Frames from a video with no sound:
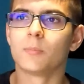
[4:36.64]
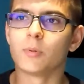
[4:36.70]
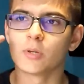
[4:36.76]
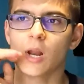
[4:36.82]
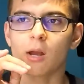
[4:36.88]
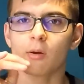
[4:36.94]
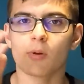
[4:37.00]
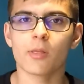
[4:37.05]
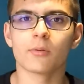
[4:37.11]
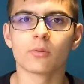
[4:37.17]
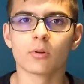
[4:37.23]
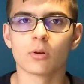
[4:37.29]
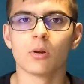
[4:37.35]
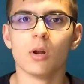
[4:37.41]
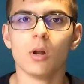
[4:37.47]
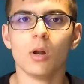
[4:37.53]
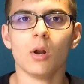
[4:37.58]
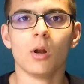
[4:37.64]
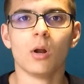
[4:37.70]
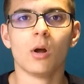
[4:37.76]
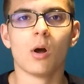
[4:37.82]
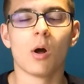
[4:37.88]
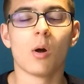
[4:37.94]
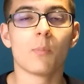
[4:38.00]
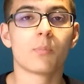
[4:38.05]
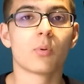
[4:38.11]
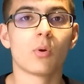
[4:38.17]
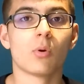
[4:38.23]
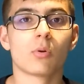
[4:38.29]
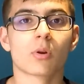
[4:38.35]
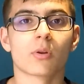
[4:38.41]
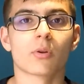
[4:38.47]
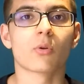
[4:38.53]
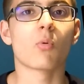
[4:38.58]
but I'd rather
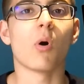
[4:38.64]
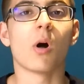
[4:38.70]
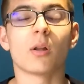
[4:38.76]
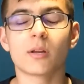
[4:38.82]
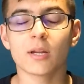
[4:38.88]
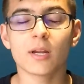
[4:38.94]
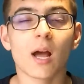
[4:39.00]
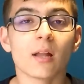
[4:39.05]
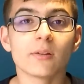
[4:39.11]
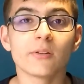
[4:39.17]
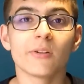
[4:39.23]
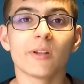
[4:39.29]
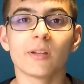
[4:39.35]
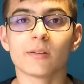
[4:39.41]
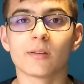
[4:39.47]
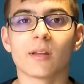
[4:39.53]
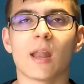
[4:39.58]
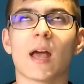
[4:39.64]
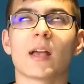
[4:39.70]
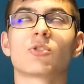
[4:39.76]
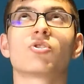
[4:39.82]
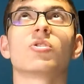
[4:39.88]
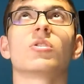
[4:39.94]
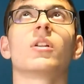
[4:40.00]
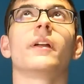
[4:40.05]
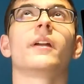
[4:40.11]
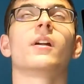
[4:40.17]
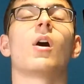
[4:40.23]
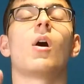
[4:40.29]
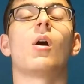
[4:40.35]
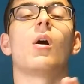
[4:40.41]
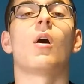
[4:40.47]
upload quality content than actually, like,